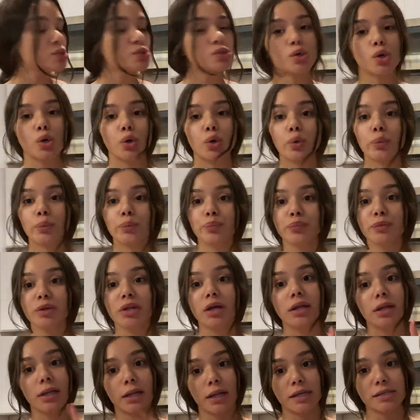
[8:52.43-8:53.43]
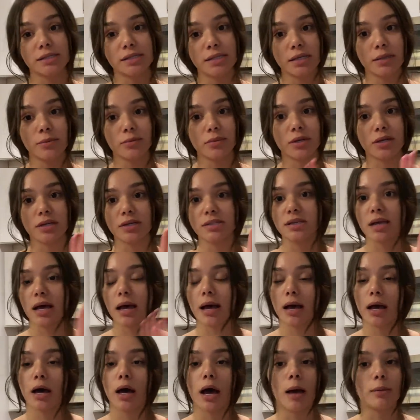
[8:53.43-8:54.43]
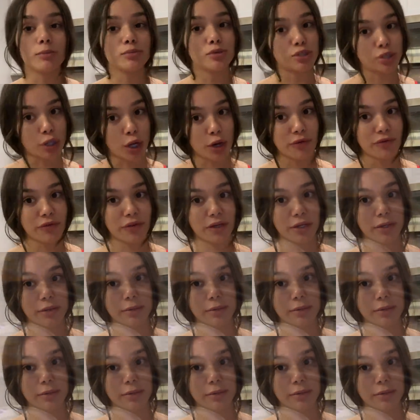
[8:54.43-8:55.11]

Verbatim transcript: So let's eat because I'm starving.